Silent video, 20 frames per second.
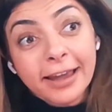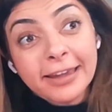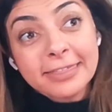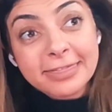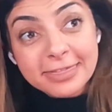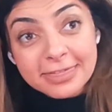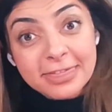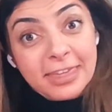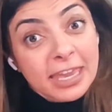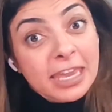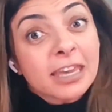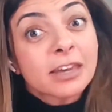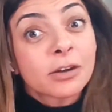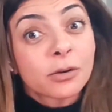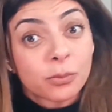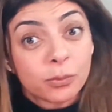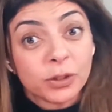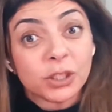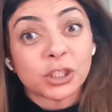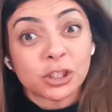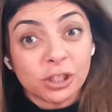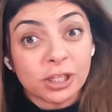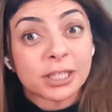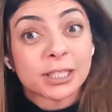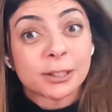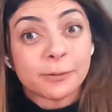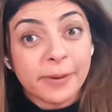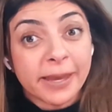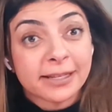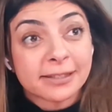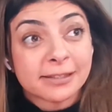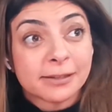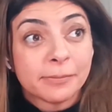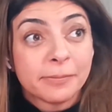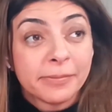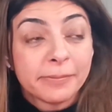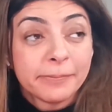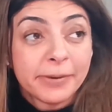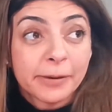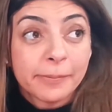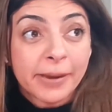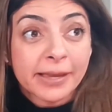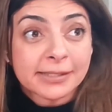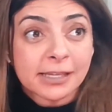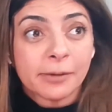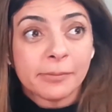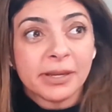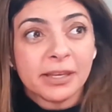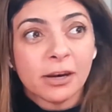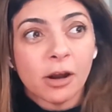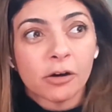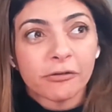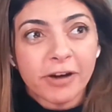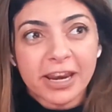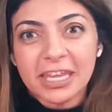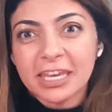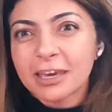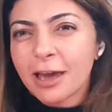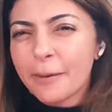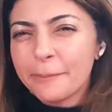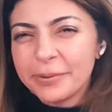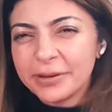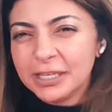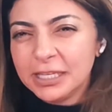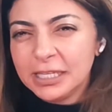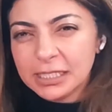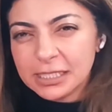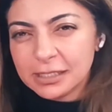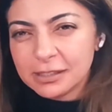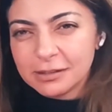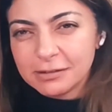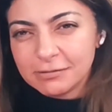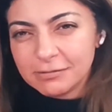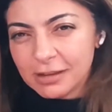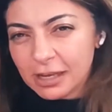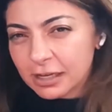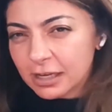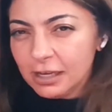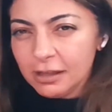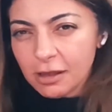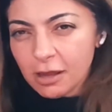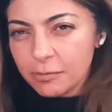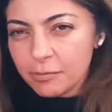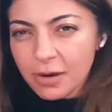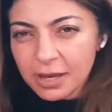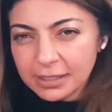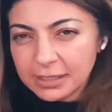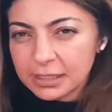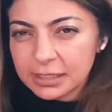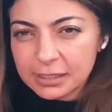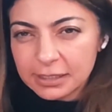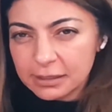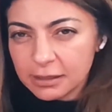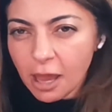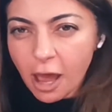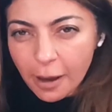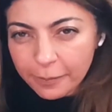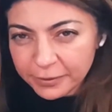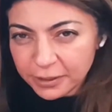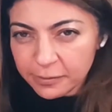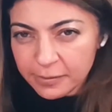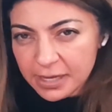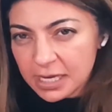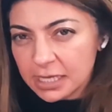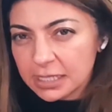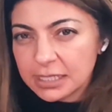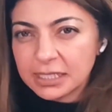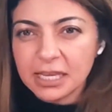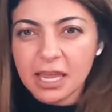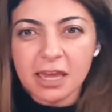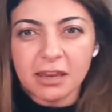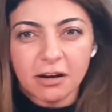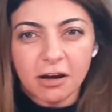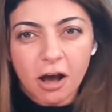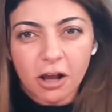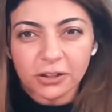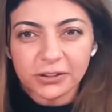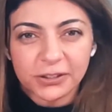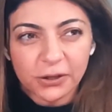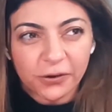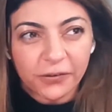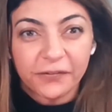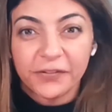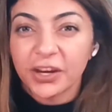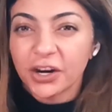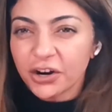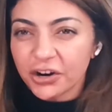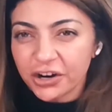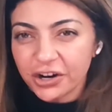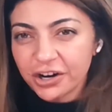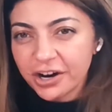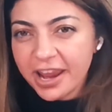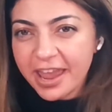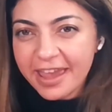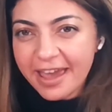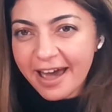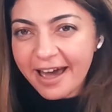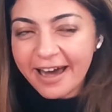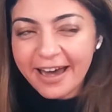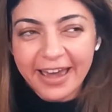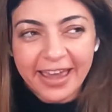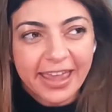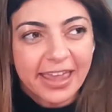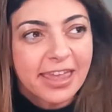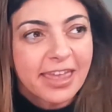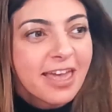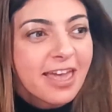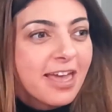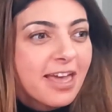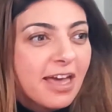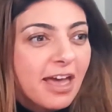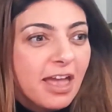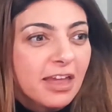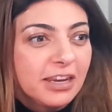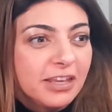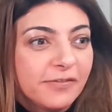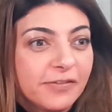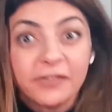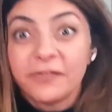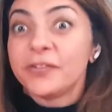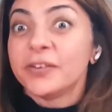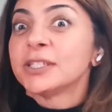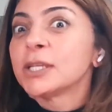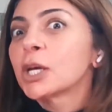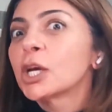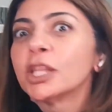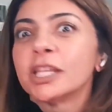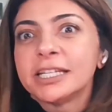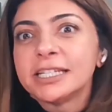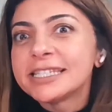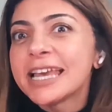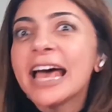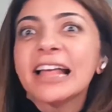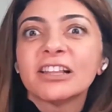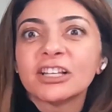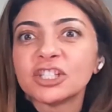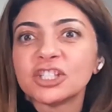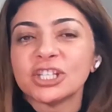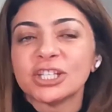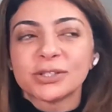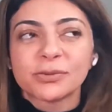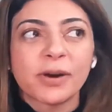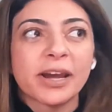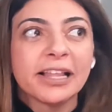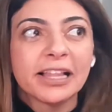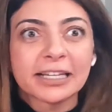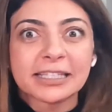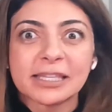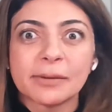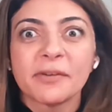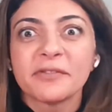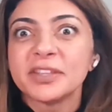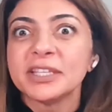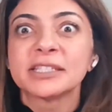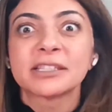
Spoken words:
think we should expect some big bets. Already companies like Elon Musk's Optimus and also Figure AI and even Physical Intelligence, right? Like some of these